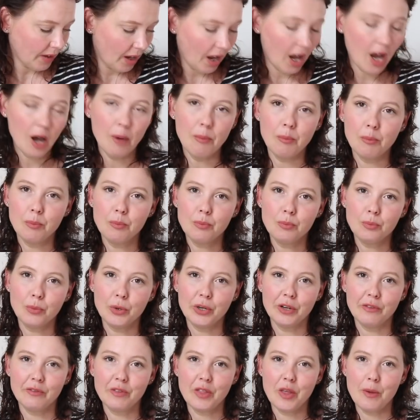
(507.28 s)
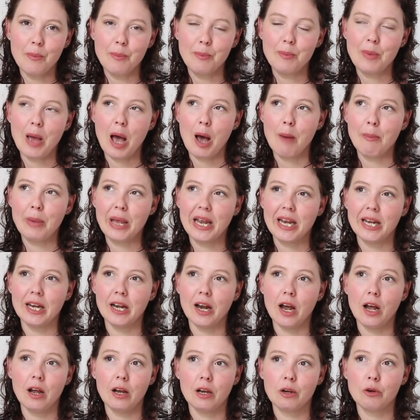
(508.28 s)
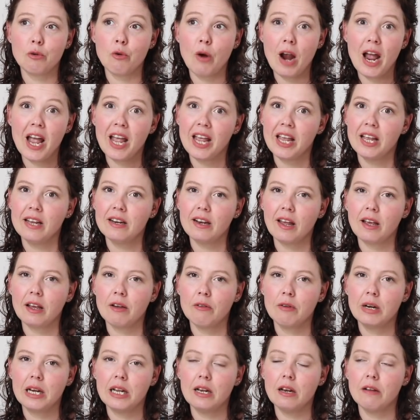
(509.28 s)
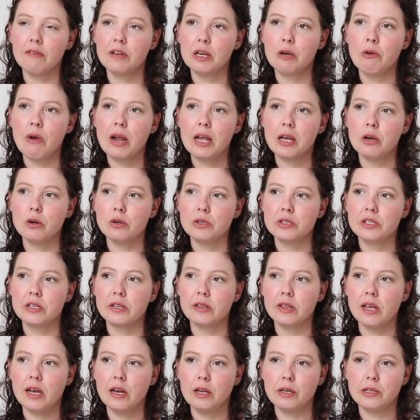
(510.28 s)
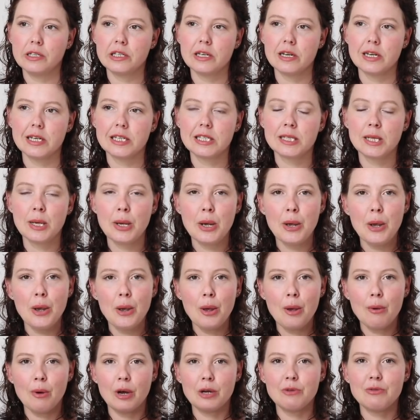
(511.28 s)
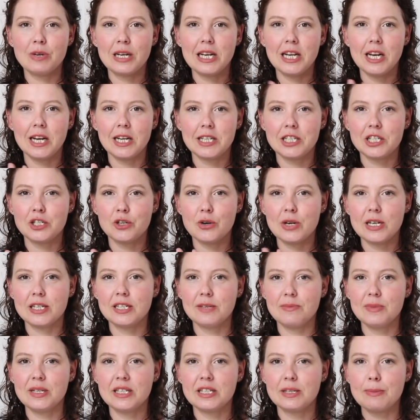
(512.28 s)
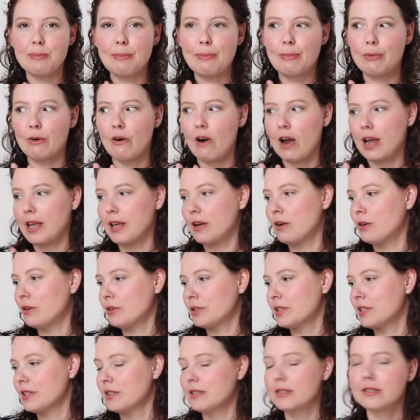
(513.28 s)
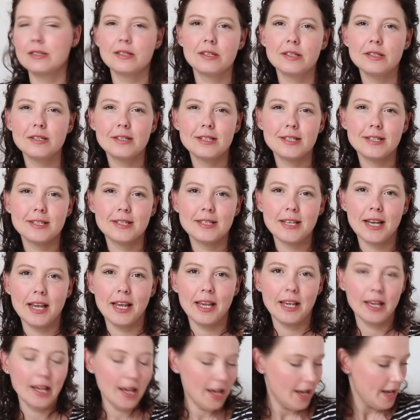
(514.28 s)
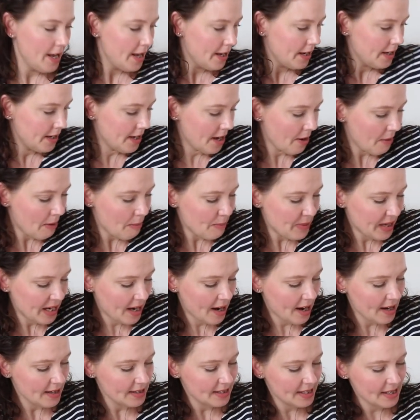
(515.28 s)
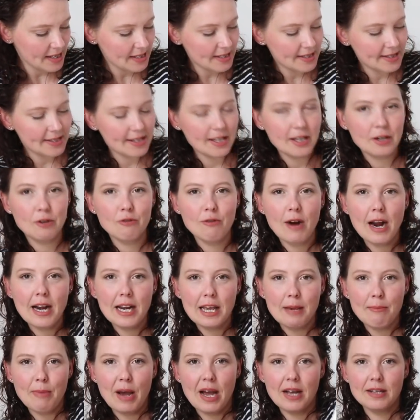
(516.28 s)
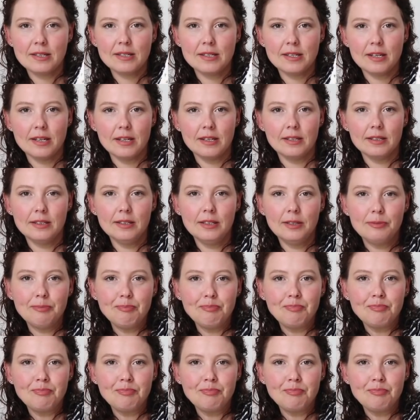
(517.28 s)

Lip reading: one of them up in grey, like a really lovely grey cotton. That looks nice. I'd really like to try some in some bright cottons just to see, you know, and because it's the granny pattern,